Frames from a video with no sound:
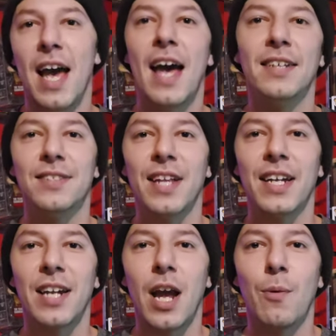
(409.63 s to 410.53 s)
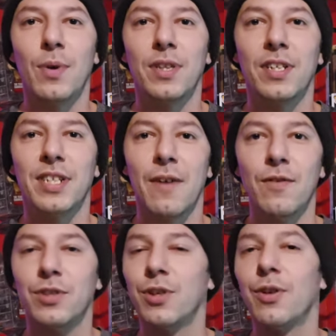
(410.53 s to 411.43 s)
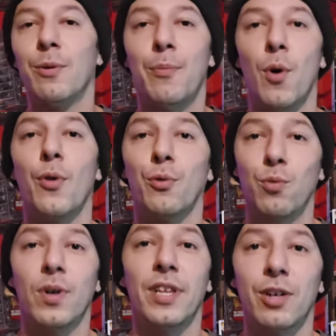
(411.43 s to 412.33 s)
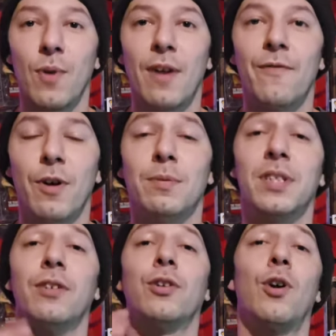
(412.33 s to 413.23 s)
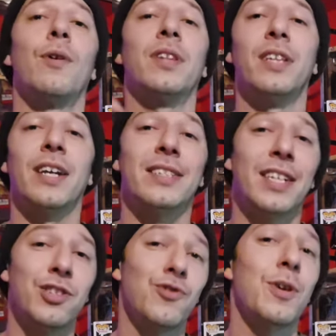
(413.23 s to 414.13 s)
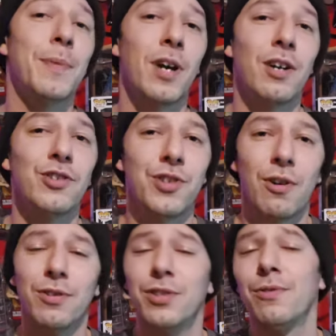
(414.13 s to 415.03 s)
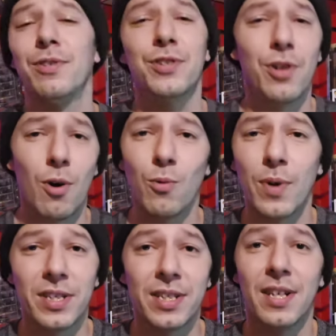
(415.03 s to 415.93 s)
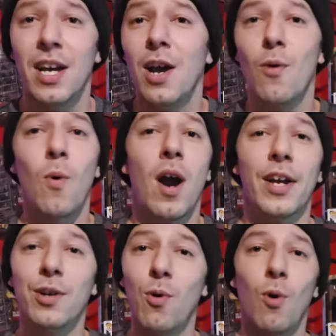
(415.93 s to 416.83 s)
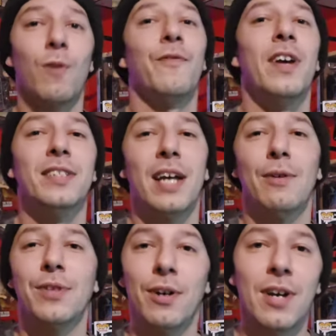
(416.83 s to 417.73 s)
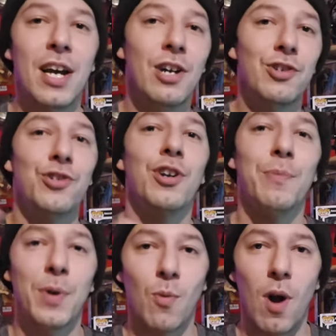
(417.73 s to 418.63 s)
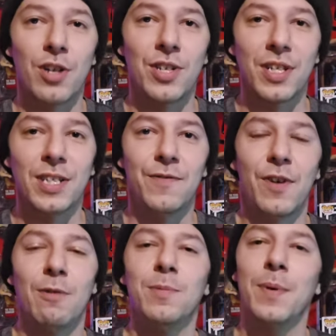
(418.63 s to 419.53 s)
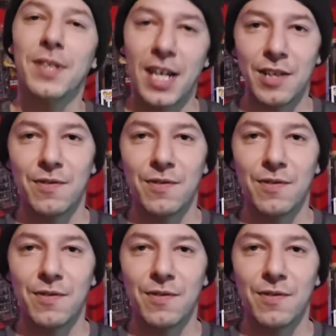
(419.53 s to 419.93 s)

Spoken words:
as Late Night with the Devil. So they're both really great films, and they're currently, like I said, streaming on Shudder. So there's no reason why you horror fans out there shouldn't be watching these films. But thanks